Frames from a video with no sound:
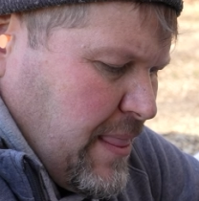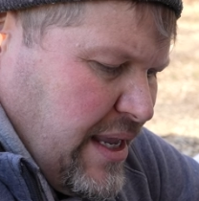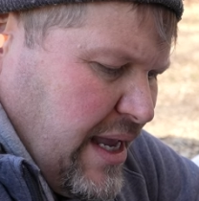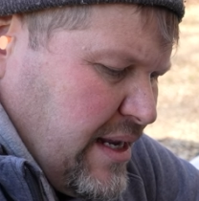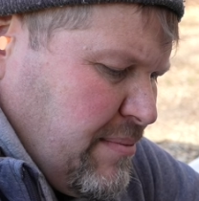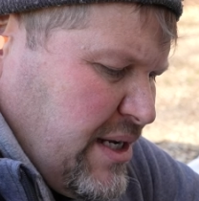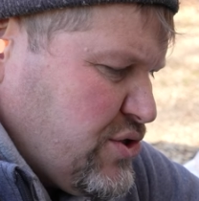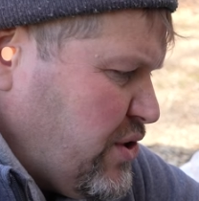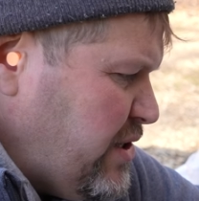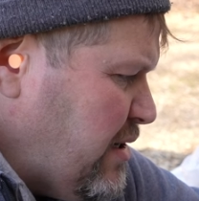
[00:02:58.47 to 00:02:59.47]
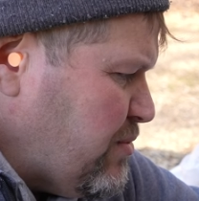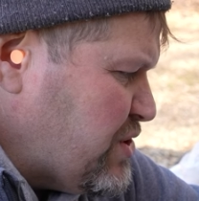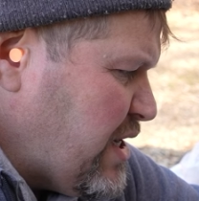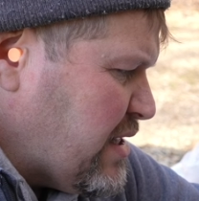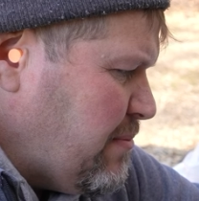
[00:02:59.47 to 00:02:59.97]
yeah, make sure you double
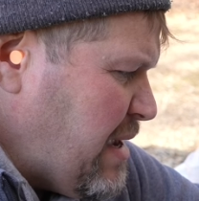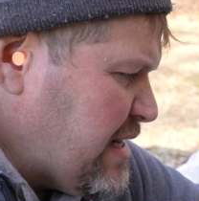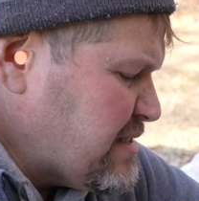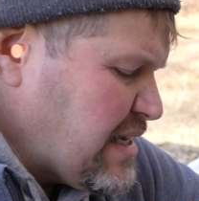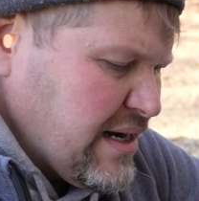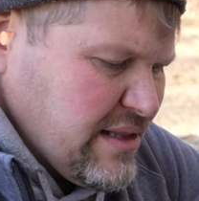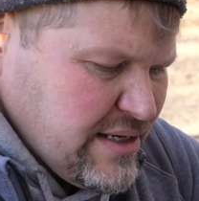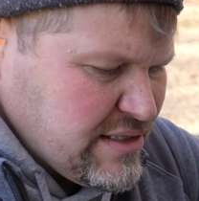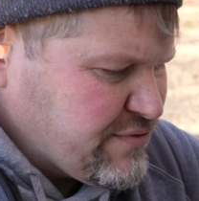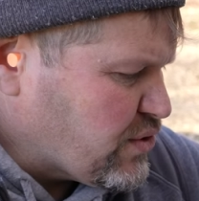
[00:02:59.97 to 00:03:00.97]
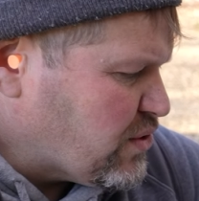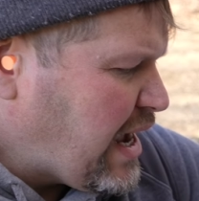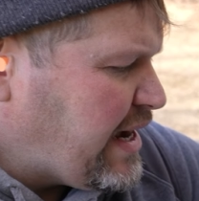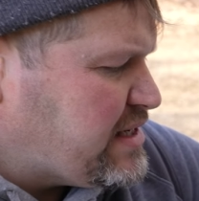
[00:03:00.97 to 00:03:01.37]
check the back side of these for high